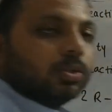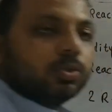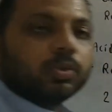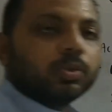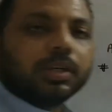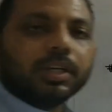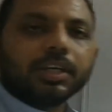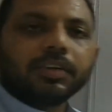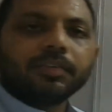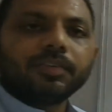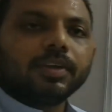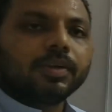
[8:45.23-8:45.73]
So
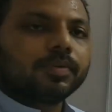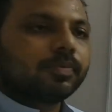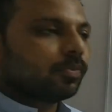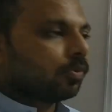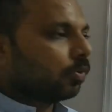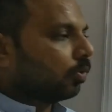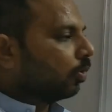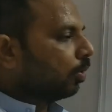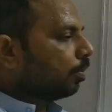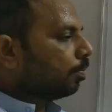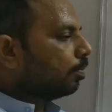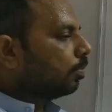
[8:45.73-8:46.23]
it will
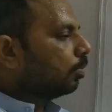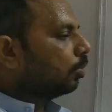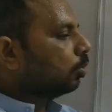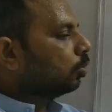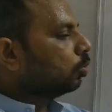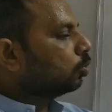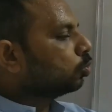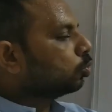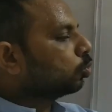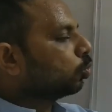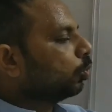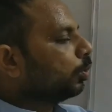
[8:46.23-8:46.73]
form
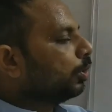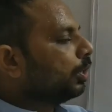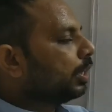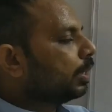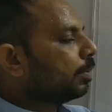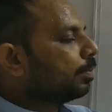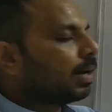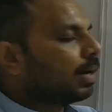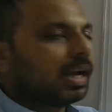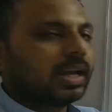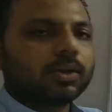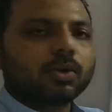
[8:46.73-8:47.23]

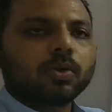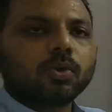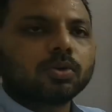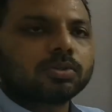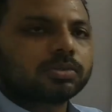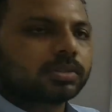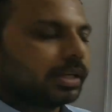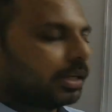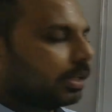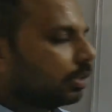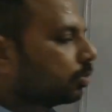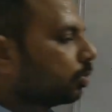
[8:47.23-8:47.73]
sodium
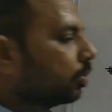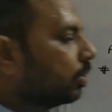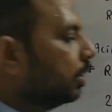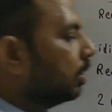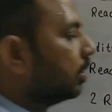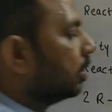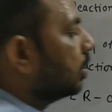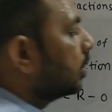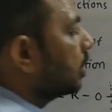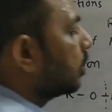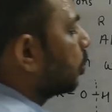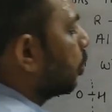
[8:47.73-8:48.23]
alkoxide. So
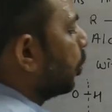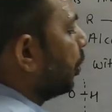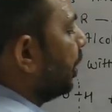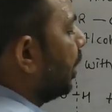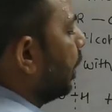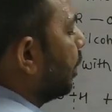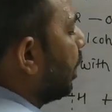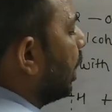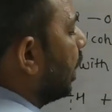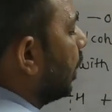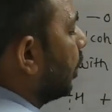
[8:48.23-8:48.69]
this is sodium